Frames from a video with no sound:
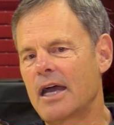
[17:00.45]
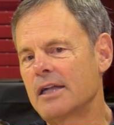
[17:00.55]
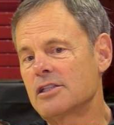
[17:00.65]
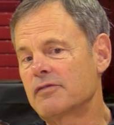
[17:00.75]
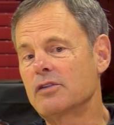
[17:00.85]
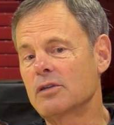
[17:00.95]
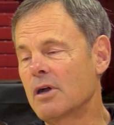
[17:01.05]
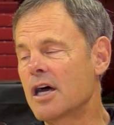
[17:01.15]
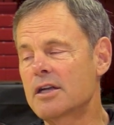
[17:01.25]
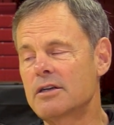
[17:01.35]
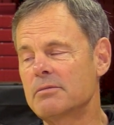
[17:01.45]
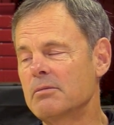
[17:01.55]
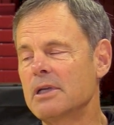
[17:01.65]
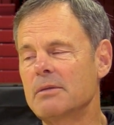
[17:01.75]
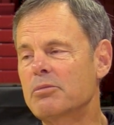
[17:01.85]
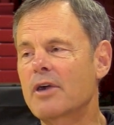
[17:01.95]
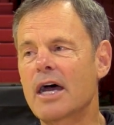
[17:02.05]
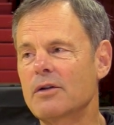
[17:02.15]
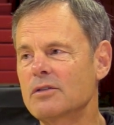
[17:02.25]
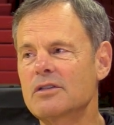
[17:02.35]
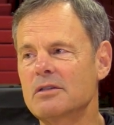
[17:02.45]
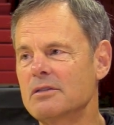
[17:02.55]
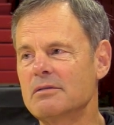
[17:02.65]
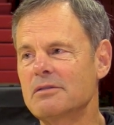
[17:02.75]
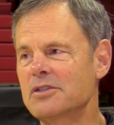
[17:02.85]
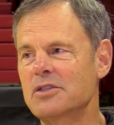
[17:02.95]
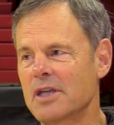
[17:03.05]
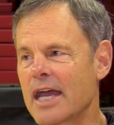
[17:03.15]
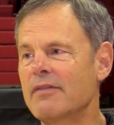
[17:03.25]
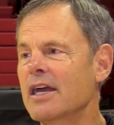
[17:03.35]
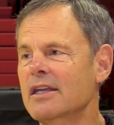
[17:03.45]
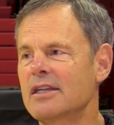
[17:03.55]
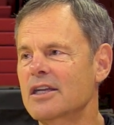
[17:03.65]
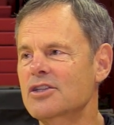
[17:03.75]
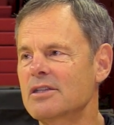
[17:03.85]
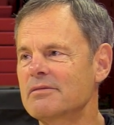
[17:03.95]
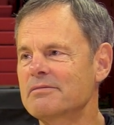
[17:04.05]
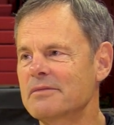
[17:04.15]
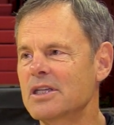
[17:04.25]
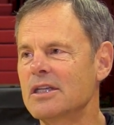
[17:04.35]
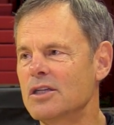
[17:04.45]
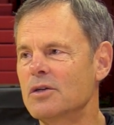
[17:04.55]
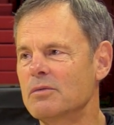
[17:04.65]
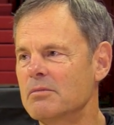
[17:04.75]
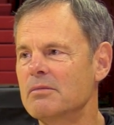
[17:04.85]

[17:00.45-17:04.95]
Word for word: I just feel honored and proud to have that connection, you know,